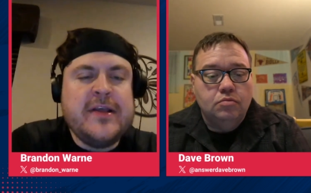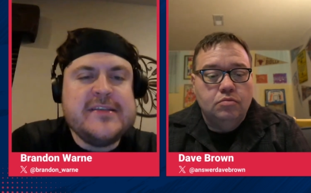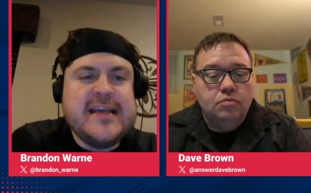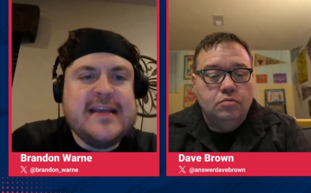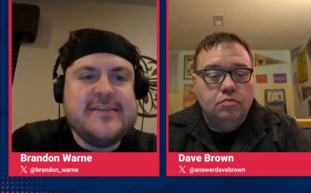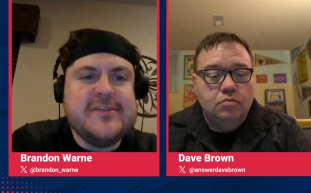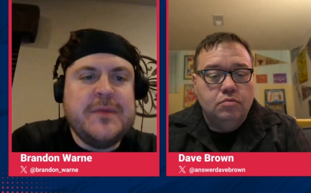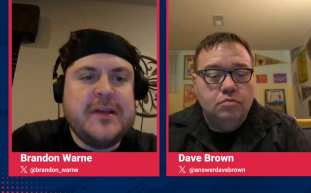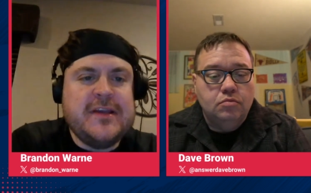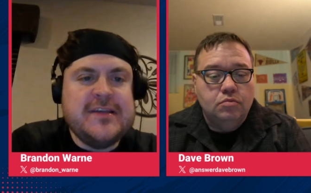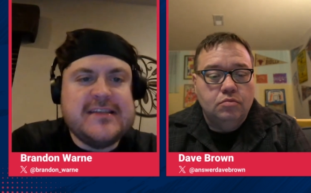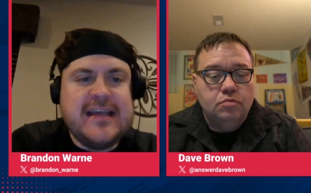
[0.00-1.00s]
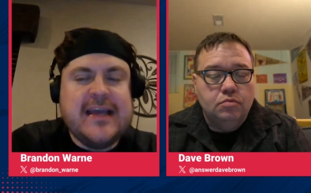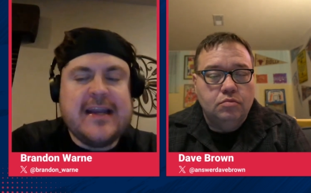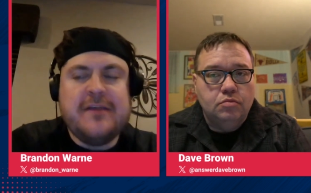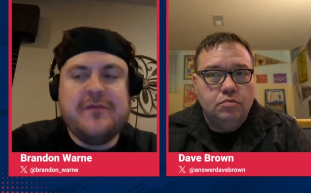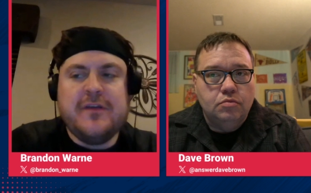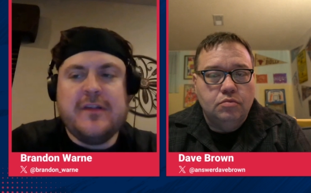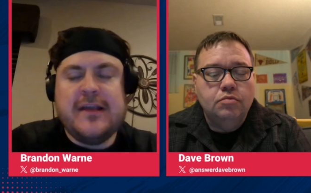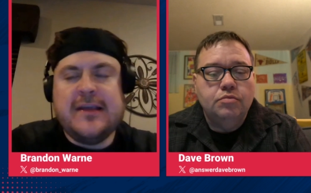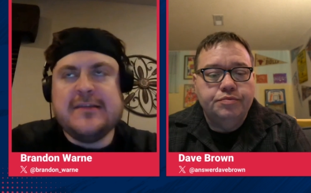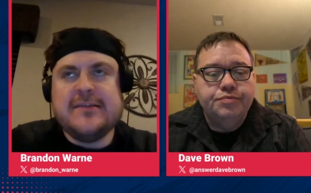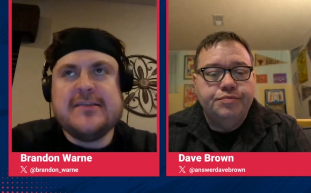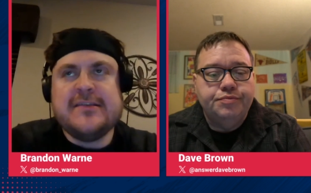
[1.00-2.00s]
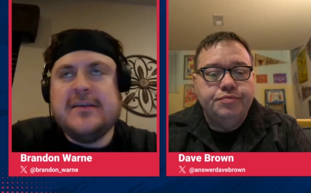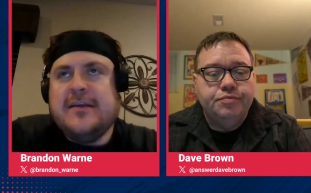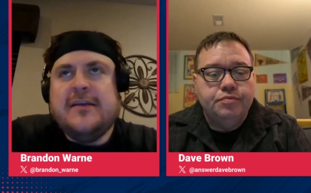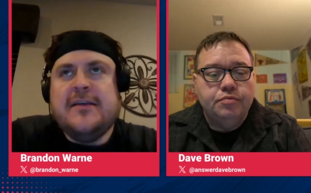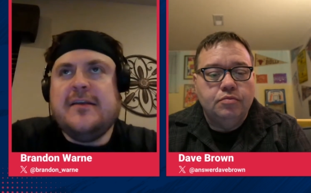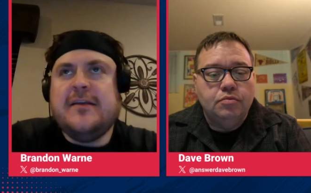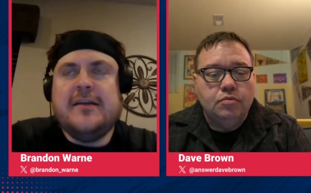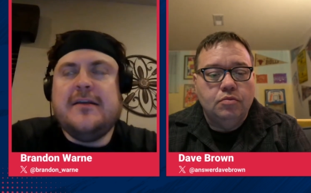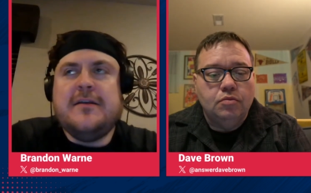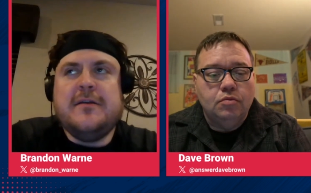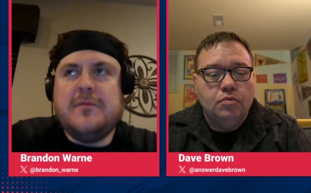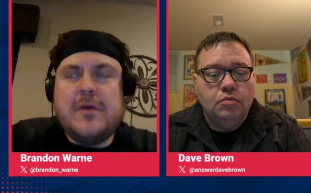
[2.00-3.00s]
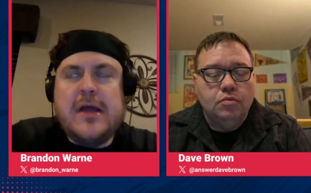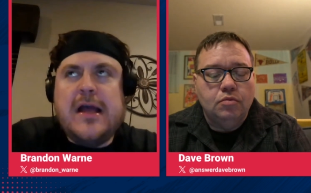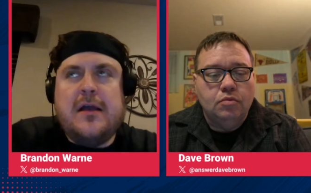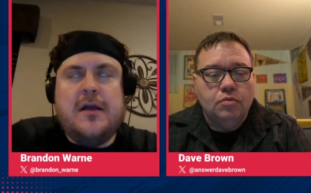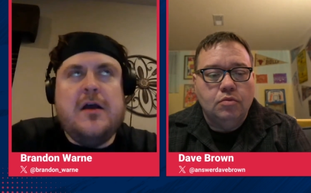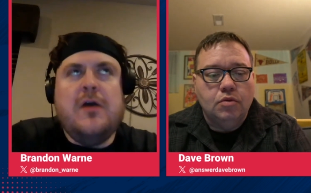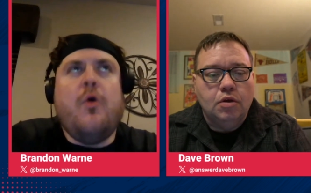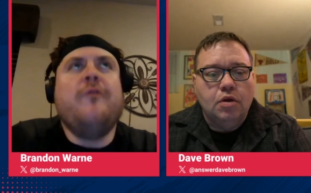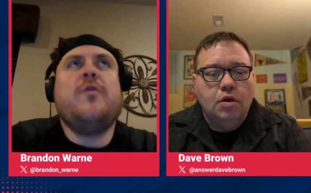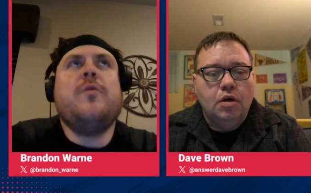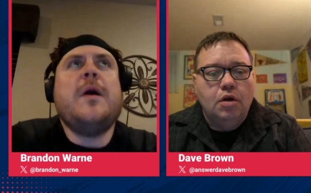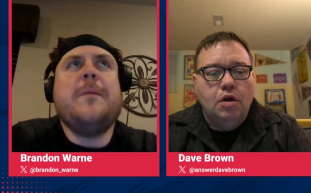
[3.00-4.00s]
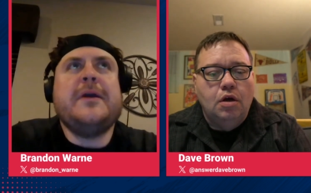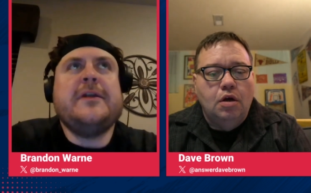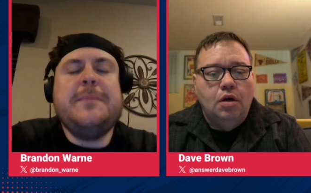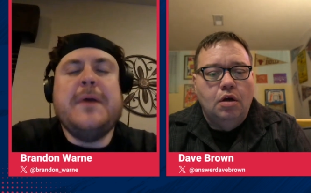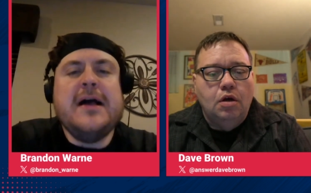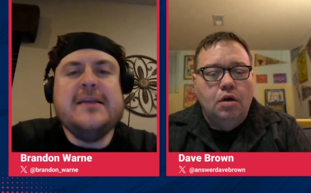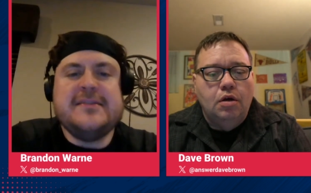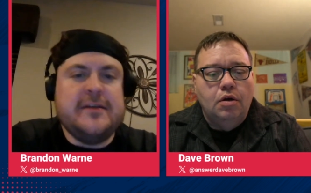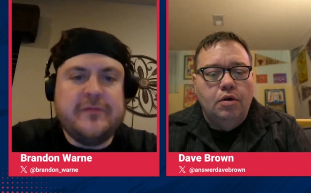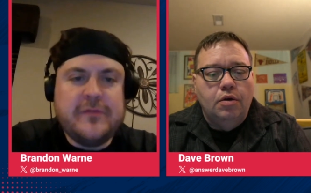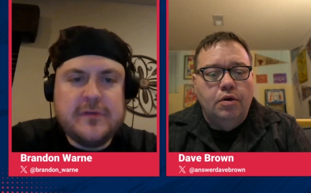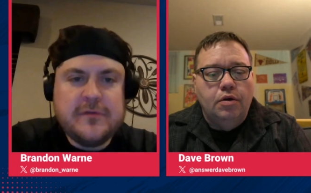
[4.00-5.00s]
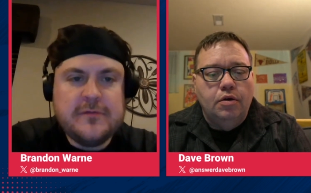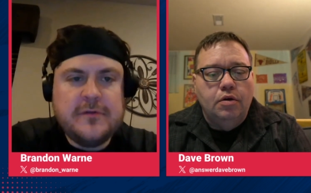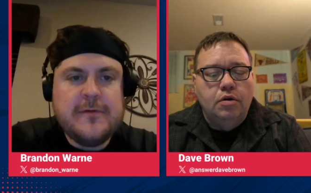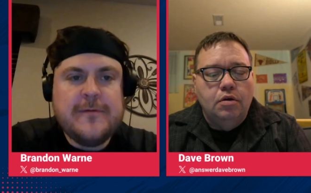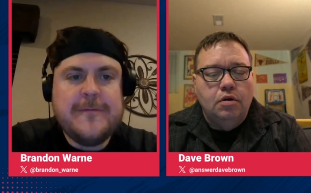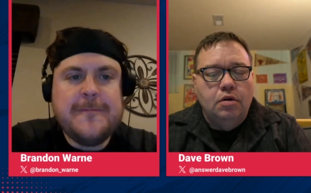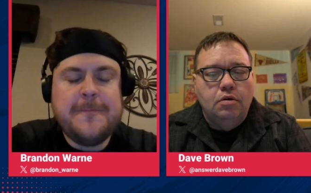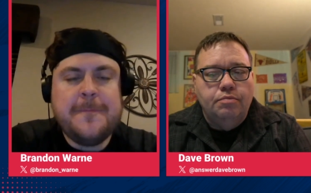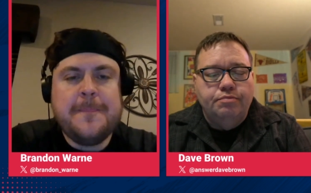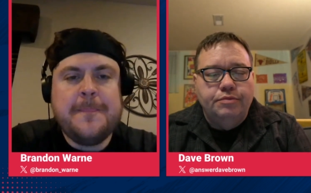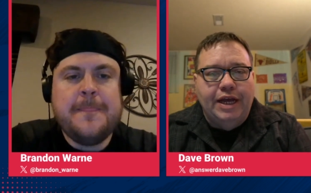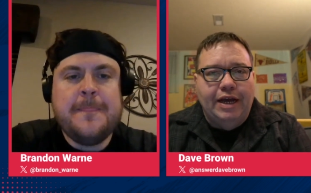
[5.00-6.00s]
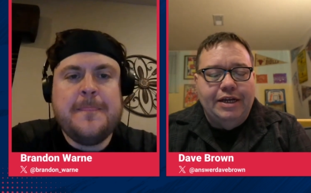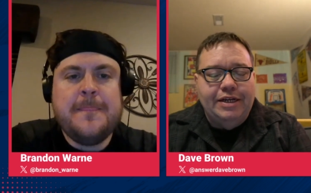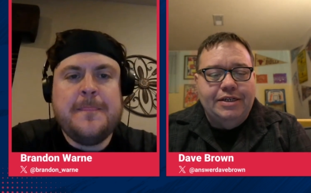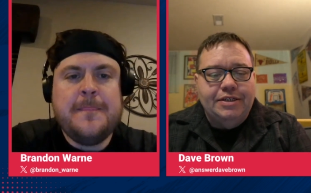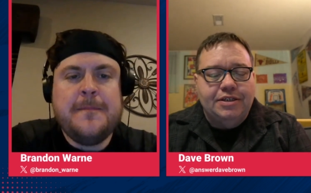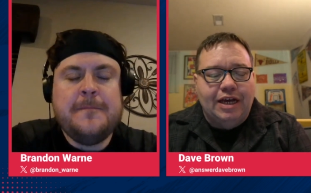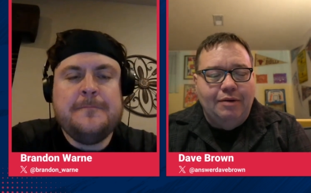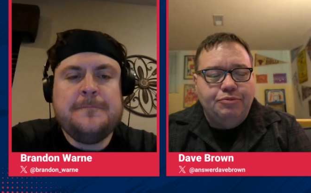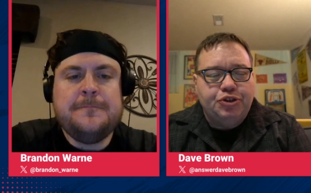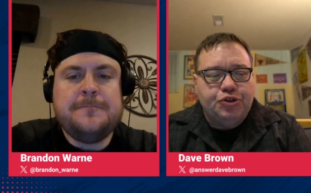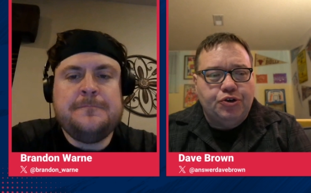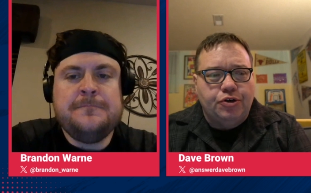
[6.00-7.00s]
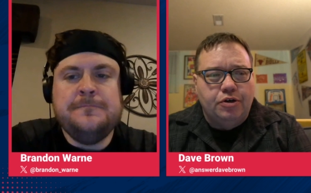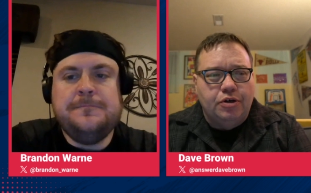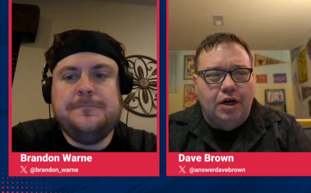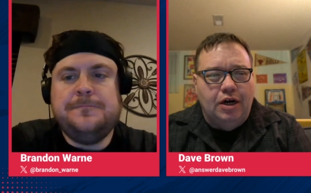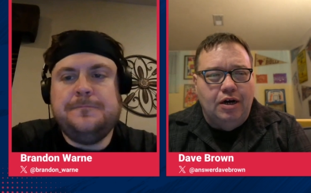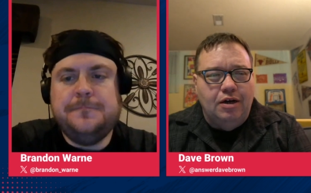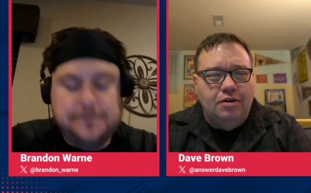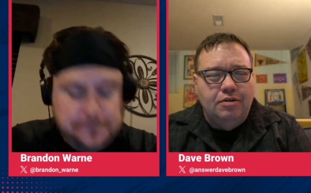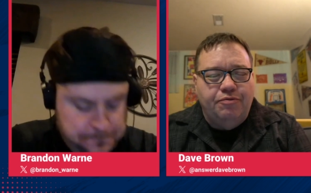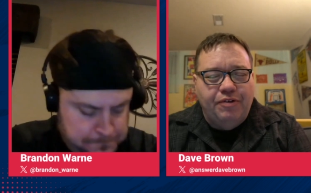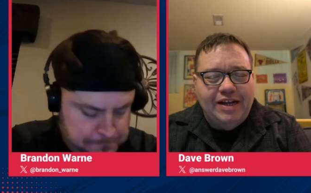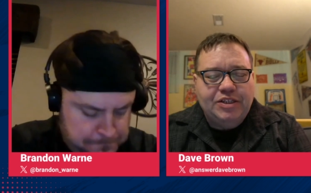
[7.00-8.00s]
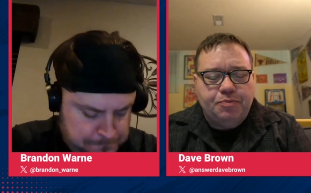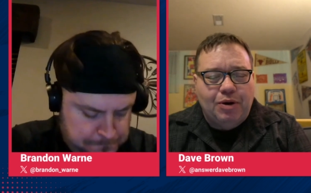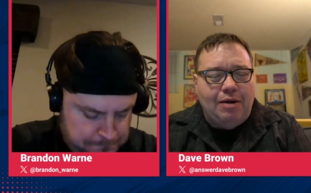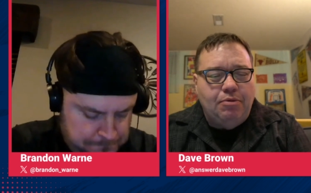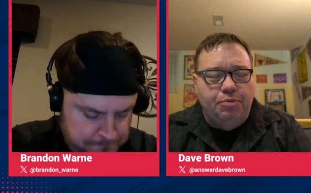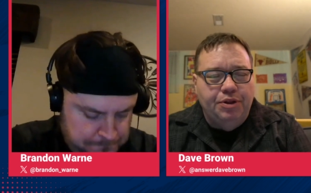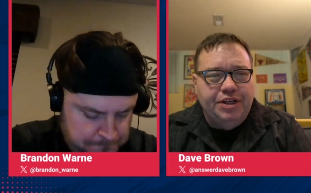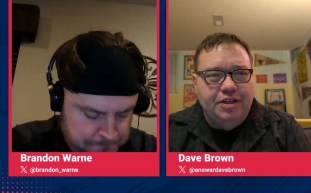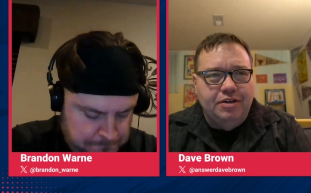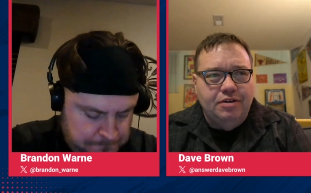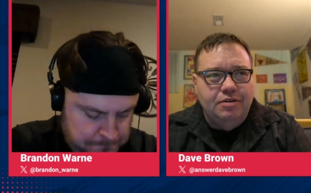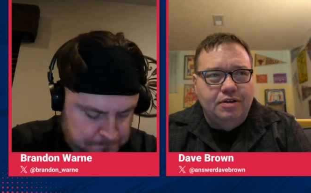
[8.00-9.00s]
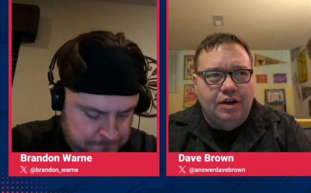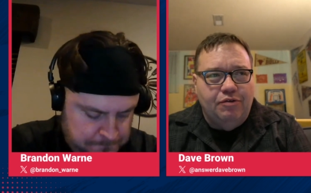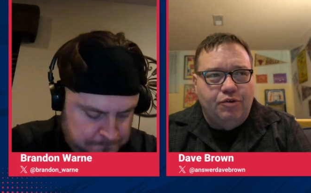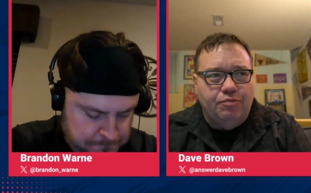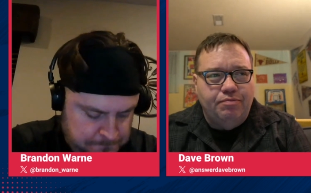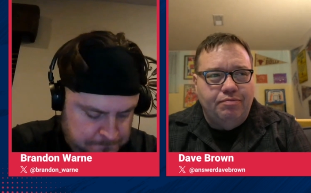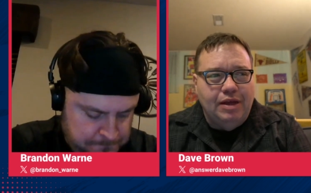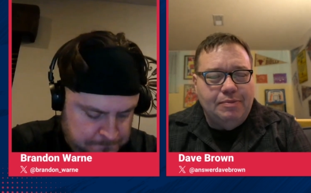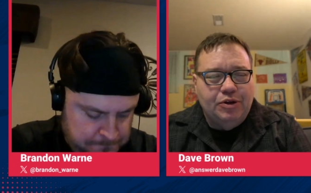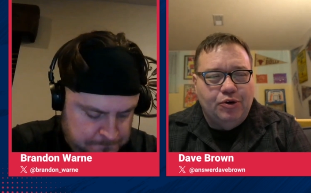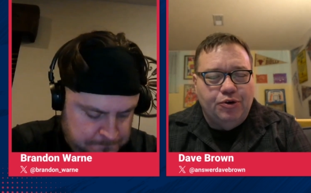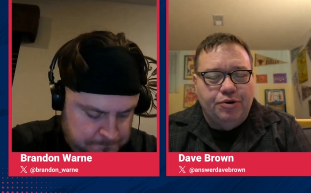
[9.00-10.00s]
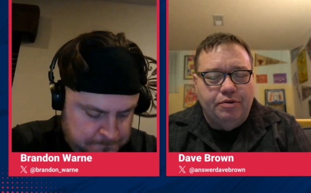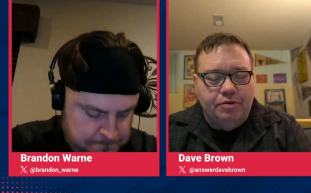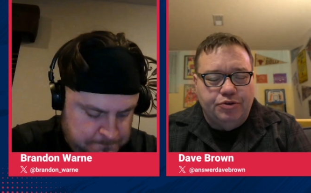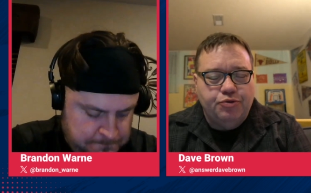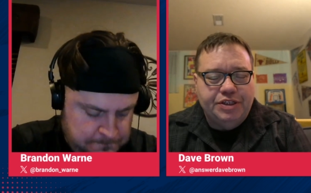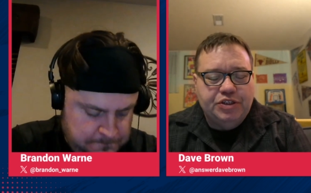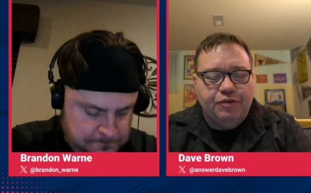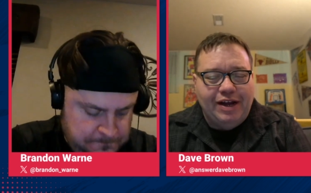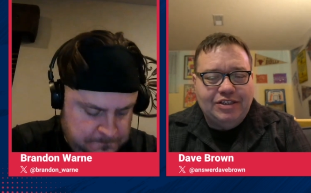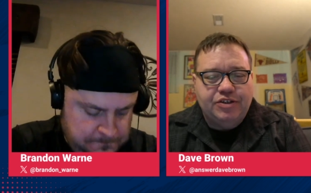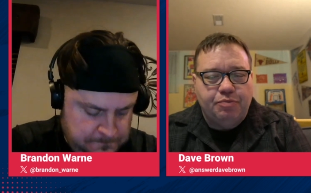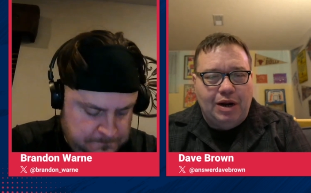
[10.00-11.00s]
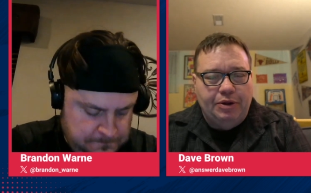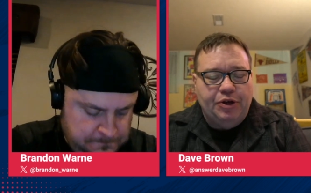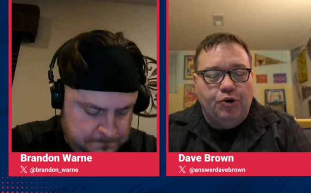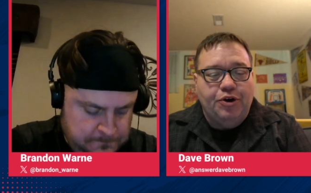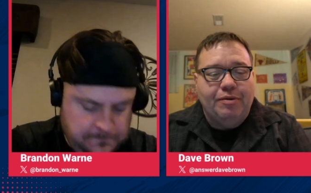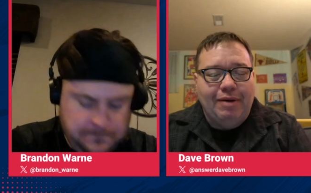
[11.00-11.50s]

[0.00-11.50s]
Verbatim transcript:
Speaker 1: his answer? Because again, I feel like it's overwhelmingly positive.
Speaker 2: Yeah, it is. I'm sure uh, fans probably have maybe heard, Twins fans have probably heard him